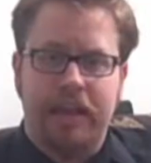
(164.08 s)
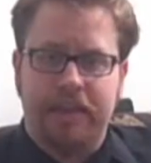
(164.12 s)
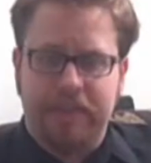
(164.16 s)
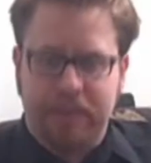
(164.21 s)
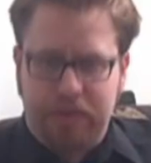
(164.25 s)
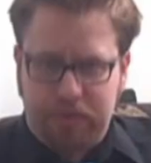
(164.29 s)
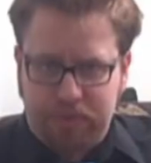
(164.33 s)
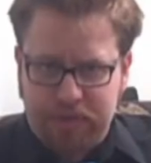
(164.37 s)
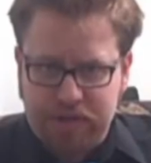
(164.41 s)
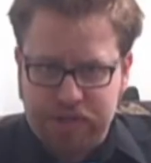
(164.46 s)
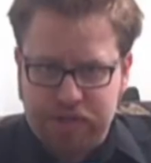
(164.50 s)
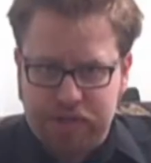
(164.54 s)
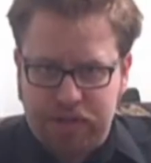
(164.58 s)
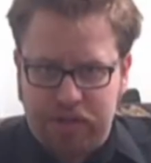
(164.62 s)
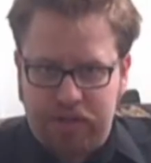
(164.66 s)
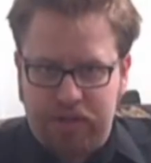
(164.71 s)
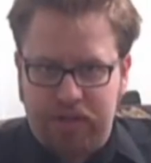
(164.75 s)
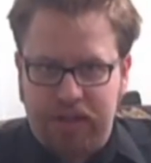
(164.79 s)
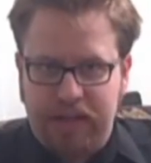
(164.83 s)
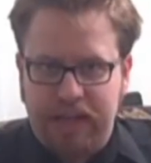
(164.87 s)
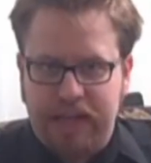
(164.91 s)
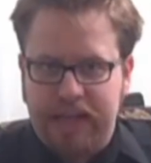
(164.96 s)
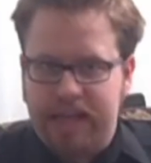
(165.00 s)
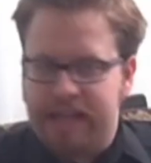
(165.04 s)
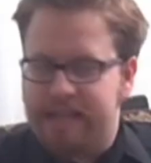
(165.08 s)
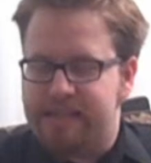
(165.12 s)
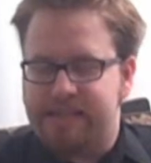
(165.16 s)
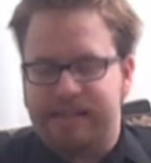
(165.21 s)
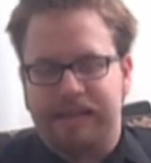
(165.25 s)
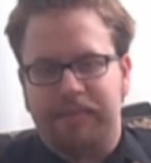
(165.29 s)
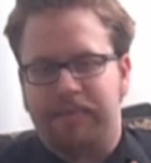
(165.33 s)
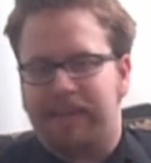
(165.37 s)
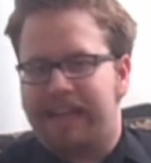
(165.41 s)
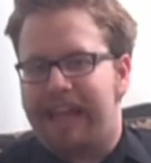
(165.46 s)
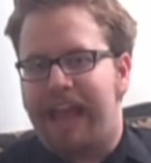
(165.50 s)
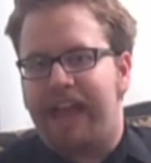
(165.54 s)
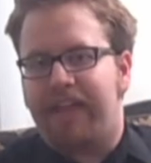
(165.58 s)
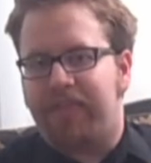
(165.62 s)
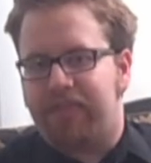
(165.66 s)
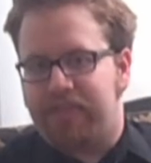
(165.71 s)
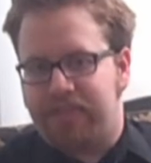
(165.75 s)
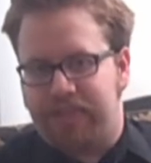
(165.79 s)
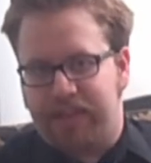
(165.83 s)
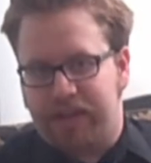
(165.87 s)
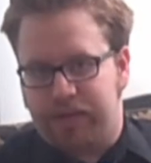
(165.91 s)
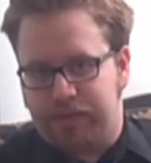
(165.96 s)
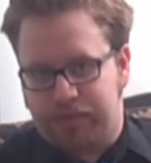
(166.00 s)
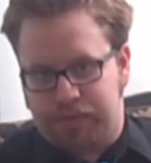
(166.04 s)
In the original, it seemed like
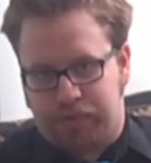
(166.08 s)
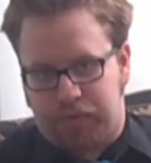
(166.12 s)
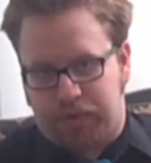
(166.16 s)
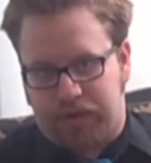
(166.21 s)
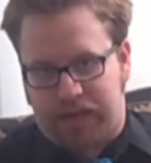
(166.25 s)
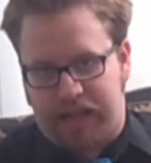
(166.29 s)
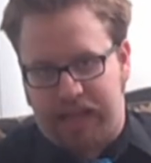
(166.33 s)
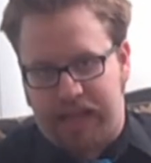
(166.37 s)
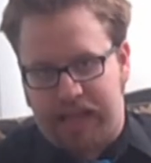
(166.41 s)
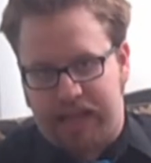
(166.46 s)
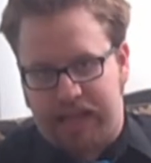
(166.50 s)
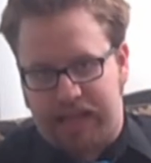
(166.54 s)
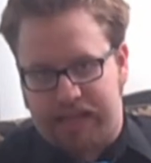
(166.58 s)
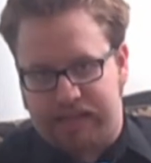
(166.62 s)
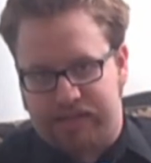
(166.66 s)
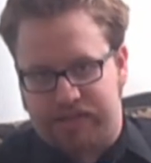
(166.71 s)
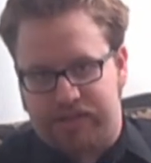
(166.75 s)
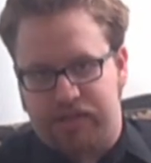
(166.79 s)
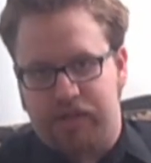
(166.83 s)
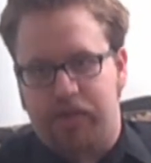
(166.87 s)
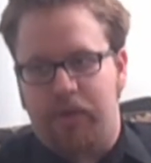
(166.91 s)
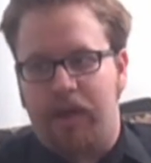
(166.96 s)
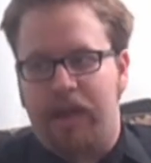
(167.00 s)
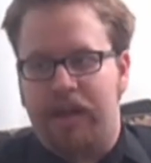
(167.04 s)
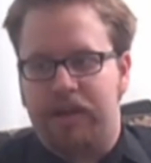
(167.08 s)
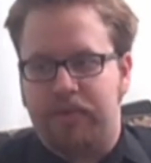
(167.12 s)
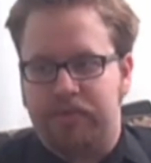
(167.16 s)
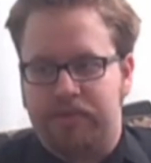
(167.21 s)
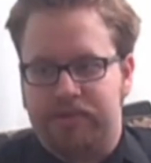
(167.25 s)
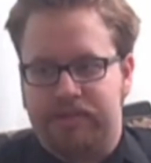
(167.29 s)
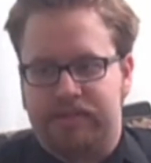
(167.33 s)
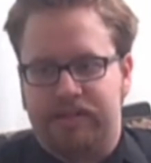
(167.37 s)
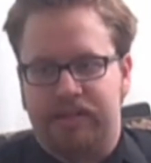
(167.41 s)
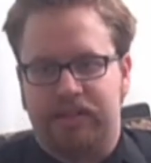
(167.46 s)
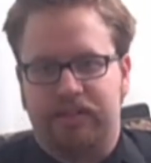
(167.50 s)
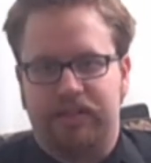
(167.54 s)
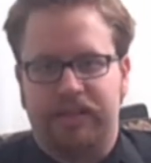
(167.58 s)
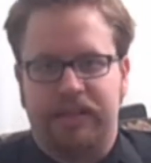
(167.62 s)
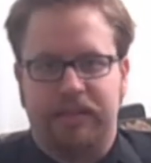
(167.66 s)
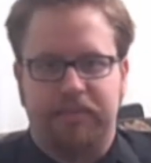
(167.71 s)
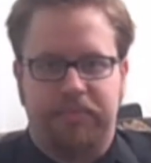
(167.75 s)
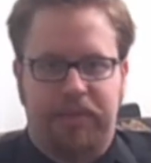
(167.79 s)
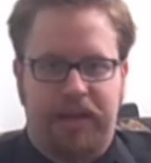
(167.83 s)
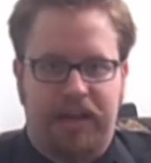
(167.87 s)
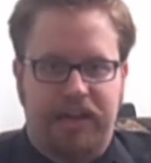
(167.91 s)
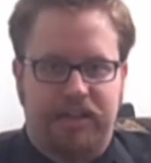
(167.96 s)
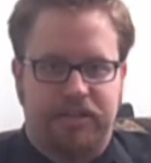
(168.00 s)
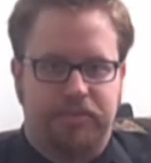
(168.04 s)
everything was working against you and it was nearly
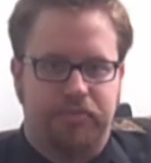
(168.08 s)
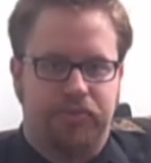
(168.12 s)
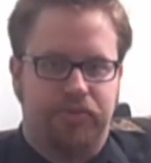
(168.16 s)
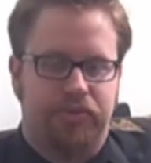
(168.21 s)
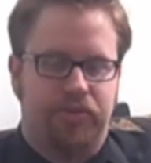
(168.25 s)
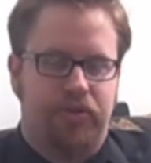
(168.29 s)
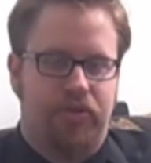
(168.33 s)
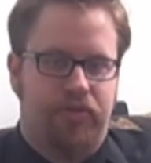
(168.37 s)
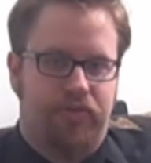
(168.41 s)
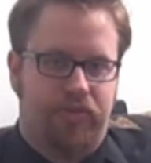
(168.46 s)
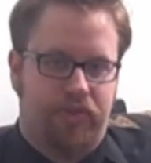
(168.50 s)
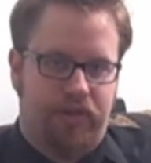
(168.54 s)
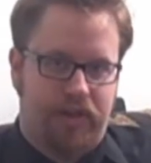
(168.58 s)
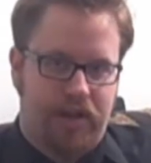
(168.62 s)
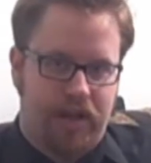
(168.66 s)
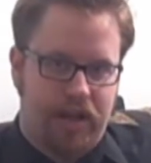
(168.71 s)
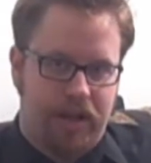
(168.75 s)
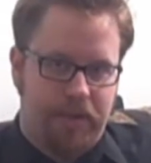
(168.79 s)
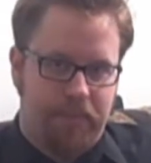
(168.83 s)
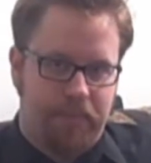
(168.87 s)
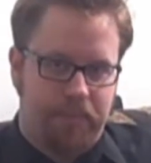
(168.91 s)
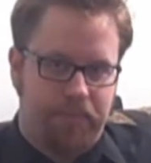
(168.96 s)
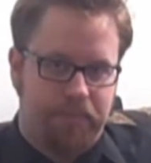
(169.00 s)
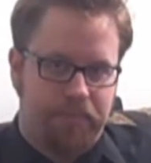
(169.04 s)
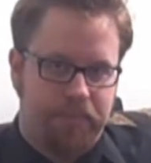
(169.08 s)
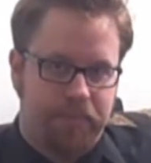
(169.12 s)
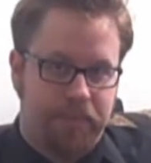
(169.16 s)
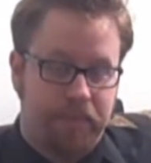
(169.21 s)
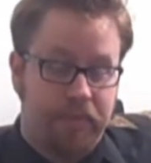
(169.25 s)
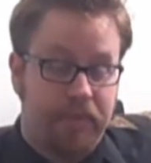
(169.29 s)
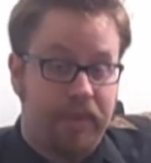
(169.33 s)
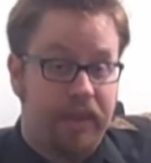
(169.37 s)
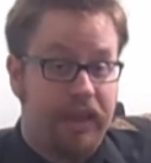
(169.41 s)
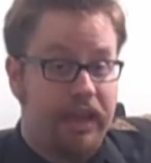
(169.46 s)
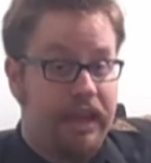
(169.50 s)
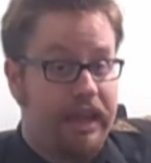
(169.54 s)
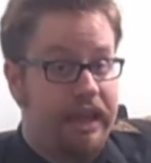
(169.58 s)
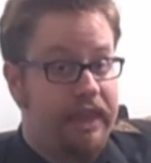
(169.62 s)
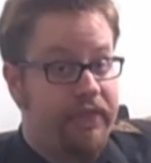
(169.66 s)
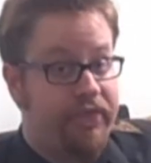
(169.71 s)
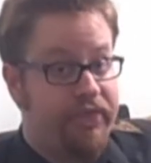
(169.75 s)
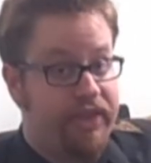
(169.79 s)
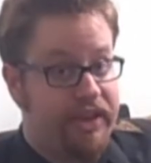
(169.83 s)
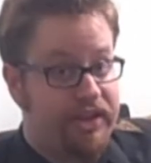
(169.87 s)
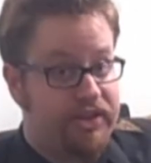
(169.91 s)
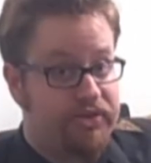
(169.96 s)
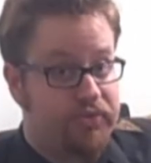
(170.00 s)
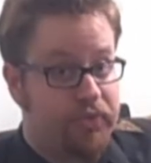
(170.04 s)
impossible to overcome.
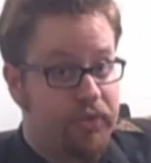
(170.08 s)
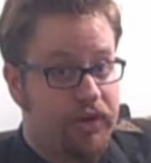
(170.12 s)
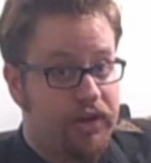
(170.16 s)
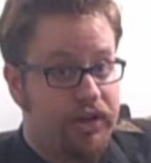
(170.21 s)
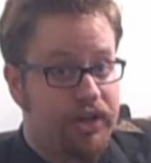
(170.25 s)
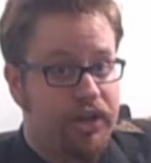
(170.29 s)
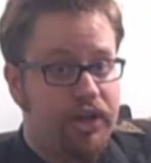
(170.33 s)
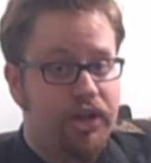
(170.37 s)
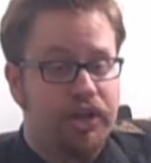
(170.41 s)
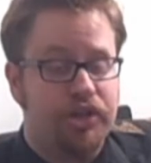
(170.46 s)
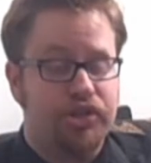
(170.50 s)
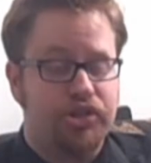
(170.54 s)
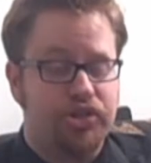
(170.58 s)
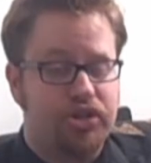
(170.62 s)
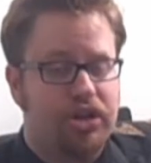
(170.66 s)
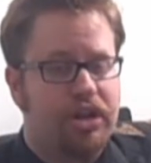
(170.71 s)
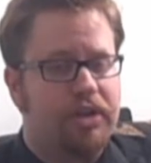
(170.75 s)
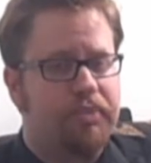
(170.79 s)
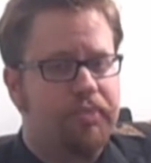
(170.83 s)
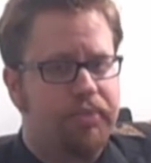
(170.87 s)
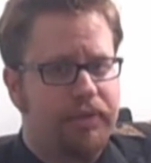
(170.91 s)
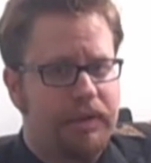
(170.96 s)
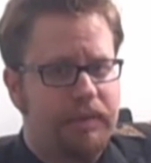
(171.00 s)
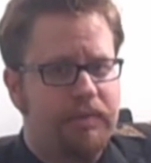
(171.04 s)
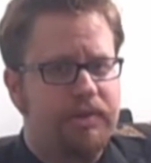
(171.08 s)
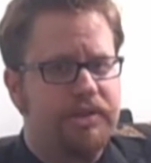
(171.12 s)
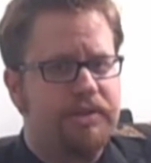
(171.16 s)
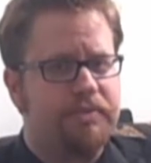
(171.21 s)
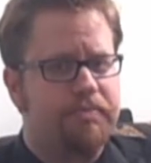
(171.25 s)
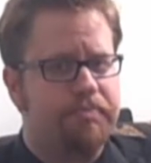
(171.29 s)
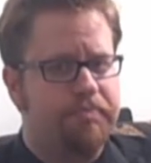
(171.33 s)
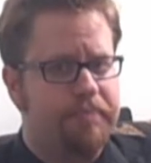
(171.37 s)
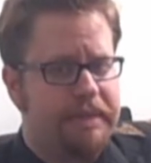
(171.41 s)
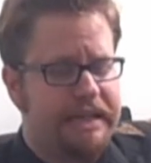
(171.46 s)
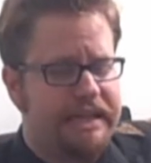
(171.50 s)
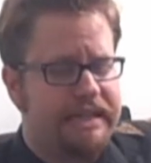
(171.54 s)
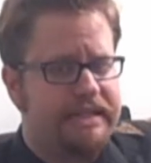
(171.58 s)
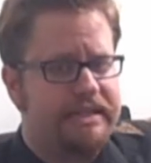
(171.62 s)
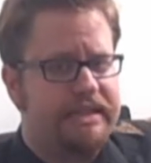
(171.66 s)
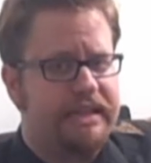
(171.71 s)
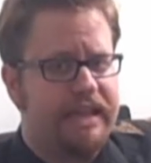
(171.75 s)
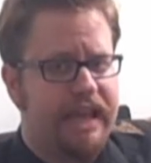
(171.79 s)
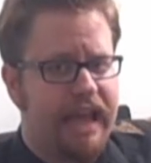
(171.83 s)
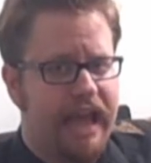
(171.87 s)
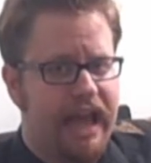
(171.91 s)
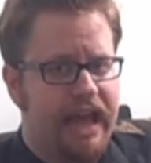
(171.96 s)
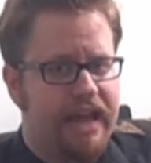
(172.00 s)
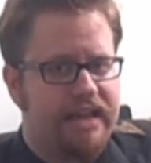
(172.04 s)
In this one, Chuck pretty much beats
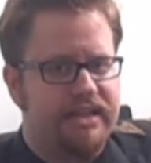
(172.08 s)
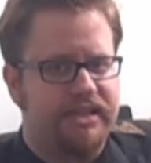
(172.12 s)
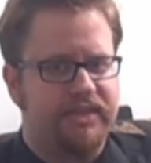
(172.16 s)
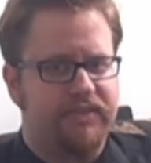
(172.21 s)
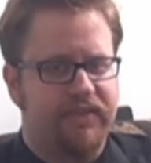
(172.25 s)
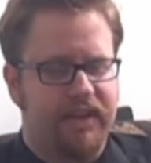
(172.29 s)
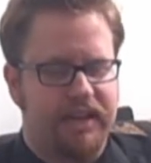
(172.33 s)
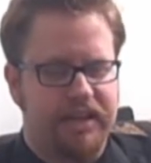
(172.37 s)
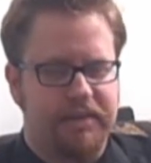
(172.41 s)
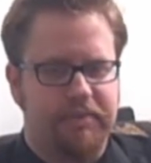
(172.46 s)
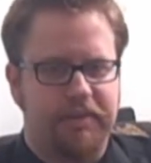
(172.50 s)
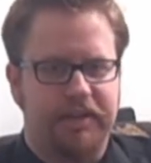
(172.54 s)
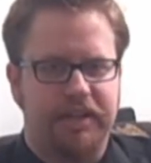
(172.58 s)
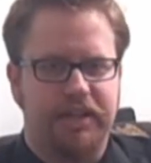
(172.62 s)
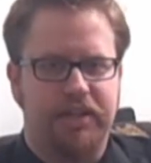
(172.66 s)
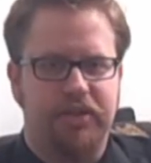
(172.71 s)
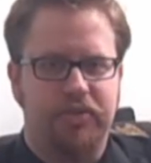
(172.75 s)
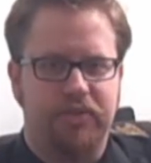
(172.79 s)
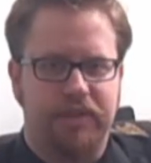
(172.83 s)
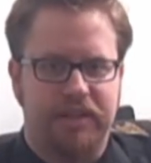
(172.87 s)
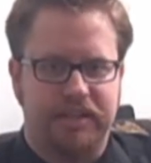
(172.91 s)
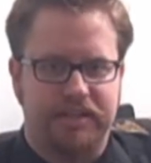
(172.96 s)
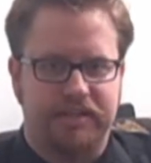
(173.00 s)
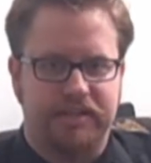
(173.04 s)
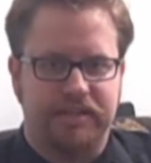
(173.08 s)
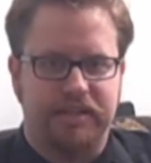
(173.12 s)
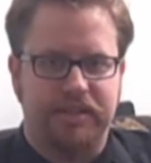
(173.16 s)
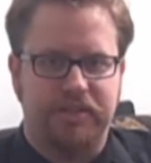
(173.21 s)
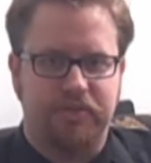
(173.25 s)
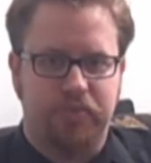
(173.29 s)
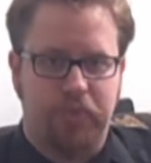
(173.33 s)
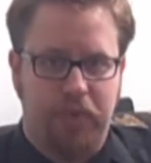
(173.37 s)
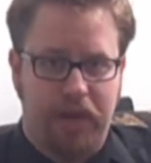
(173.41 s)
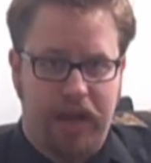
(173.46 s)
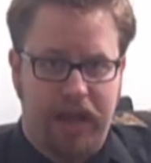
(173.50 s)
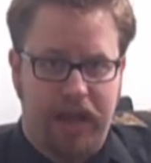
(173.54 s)
the ass of anybody who gets in his